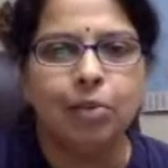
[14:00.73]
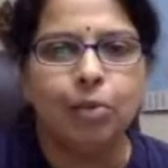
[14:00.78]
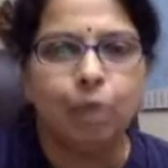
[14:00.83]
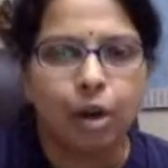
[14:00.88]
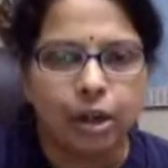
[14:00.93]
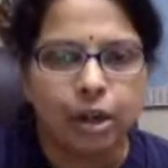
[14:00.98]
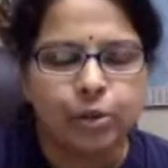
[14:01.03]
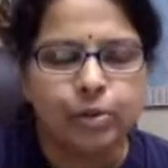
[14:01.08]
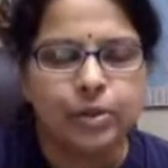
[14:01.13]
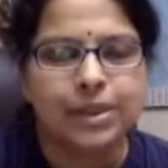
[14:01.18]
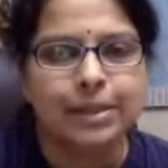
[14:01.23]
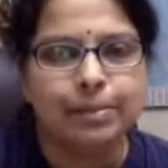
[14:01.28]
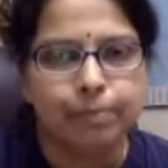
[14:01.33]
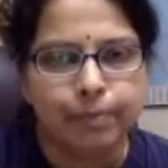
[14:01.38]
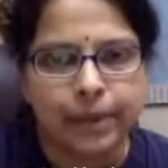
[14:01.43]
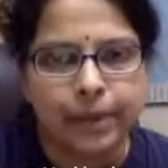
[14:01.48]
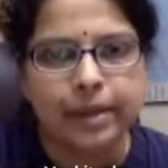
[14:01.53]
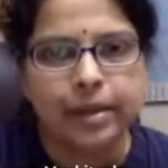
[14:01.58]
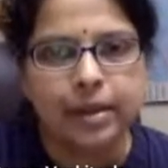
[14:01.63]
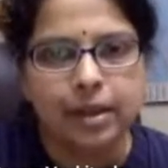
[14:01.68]
what you
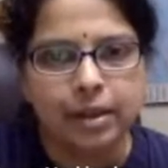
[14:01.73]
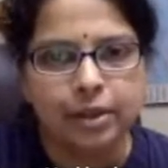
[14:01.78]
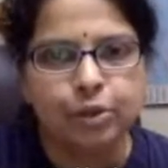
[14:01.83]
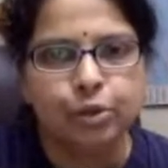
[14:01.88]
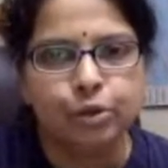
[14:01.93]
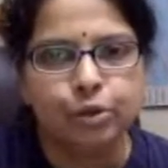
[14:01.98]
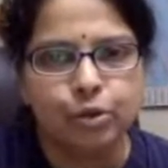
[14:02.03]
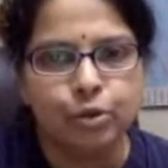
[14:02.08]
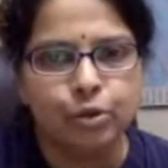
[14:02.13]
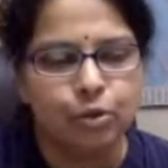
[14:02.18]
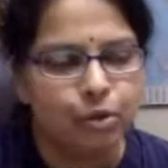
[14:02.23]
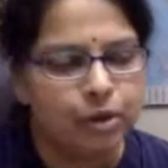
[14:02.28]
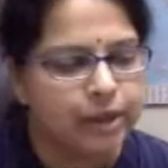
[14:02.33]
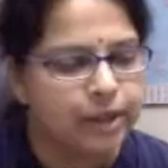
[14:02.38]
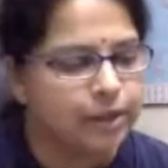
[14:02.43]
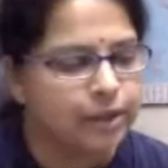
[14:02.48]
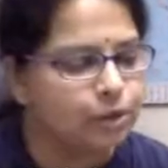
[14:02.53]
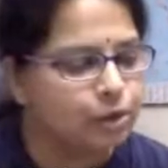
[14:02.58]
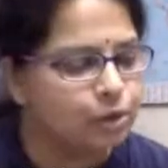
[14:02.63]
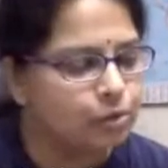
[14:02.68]
simply need to do
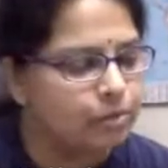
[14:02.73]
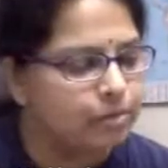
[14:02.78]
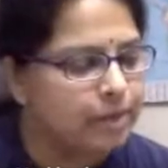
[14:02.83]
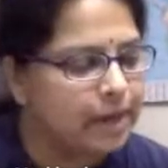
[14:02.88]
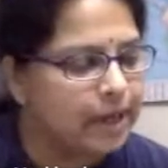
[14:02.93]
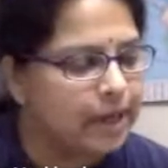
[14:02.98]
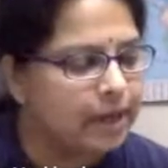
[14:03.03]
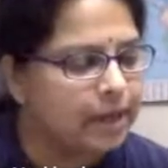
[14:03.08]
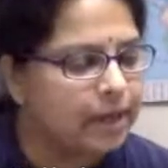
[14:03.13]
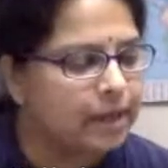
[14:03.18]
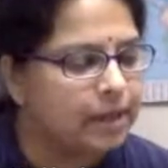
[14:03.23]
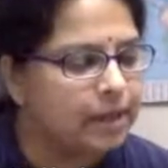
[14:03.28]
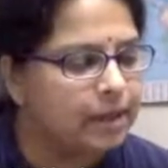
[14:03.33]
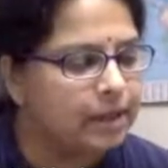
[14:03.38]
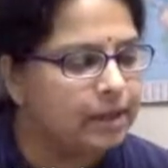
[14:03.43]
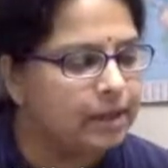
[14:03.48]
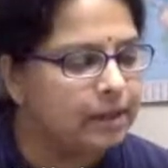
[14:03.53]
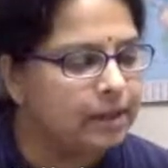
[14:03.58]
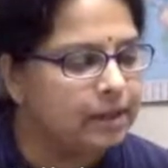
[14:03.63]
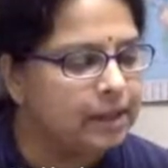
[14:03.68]
is to make
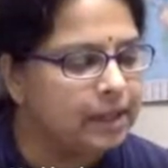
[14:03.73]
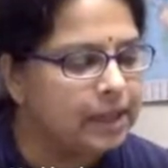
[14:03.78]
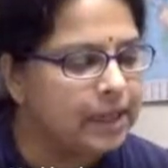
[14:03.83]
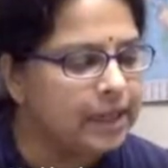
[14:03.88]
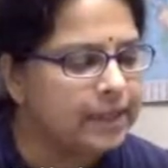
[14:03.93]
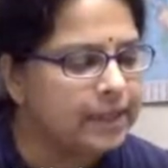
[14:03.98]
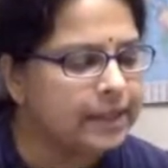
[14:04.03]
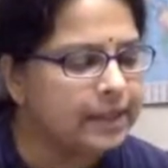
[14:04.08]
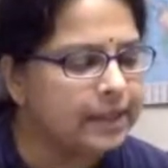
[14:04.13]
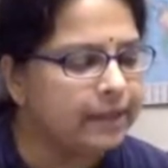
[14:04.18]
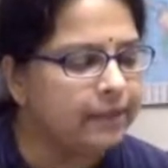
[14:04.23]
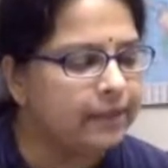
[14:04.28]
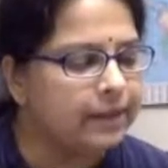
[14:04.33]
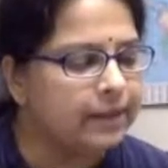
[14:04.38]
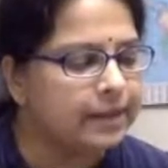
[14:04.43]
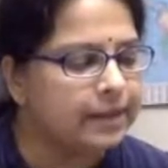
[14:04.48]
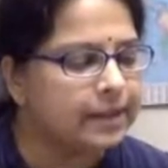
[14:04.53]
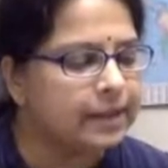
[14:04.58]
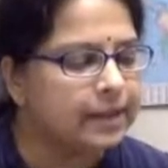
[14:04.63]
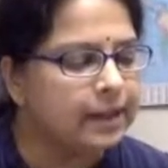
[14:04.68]
these
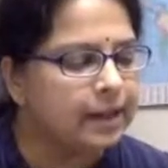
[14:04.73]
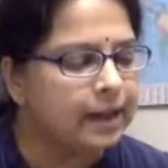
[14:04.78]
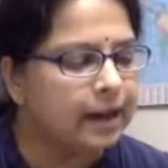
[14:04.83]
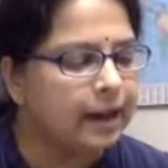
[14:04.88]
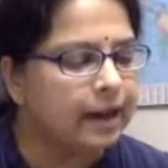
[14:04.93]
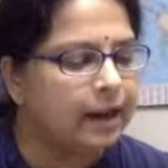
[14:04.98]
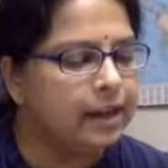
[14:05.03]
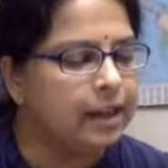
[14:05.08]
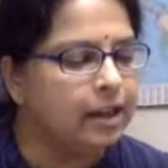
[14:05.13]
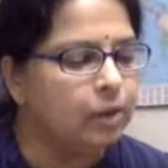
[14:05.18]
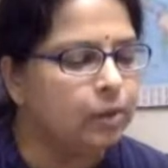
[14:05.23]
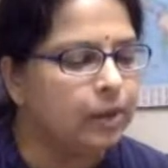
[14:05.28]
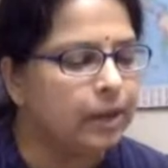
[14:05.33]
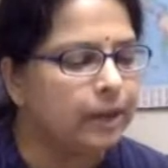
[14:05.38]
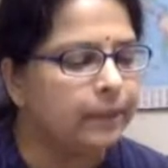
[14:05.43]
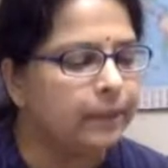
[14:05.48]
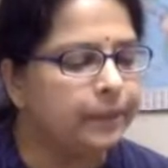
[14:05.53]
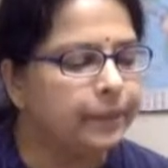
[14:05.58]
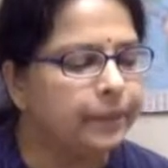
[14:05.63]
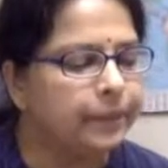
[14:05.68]
levels unequal,